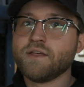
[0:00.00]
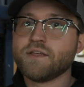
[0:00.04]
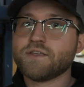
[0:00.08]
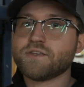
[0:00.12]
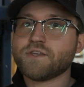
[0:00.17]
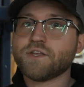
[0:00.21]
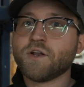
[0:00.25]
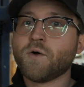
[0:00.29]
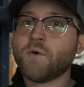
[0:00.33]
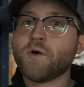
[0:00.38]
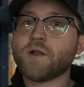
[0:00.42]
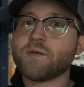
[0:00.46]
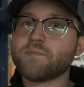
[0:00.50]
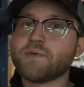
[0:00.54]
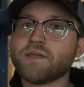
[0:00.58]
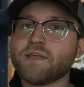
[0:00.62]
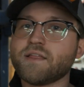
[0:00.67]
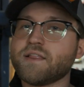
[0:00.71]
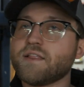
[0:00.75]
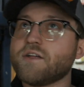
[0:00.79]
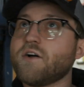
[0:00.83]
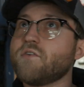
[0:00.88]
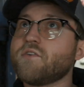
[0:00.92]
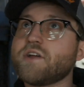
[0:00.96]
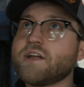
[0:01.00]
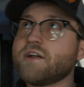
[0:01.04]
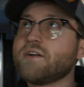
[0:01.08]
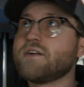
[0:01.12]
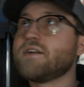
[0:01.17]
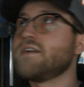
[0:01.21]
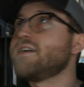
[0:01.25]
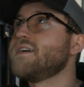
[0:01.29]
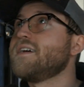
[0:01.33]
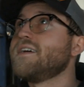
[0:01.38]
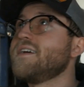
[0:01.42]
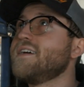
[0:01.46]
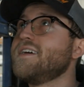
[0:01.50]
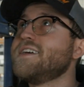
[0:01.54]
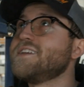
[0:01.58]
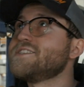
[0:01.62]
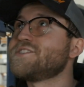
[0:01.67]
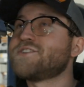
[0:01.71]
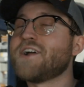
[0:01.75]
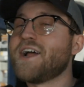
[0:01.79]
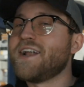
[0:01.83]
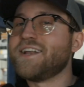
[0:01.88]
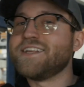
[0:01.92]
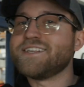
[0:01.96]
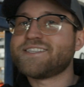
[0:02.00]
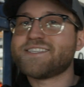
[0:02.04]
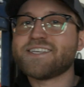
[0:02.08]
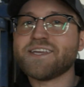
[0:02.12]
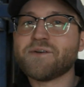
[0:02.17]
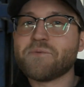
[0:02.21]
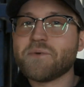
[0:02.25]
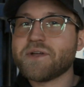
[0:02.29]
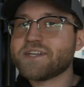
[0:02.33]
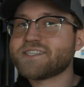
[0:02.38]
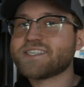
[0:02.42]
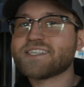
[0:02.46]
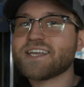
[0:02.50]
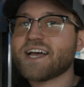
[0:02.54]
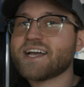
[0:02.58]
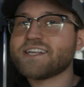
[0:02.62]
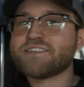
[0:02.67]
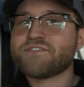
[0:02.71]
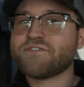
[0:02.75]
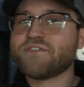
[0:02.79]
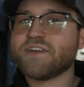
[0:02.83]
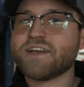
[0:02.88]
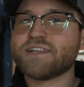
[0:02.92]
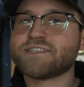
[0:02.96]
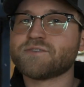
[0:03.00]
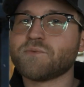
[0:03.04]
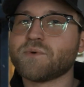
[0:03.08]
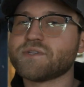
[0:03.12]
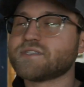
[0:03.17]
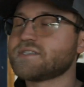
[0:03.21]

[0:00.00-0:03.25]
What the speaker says: You don't want to be over here trying to see which size fits, which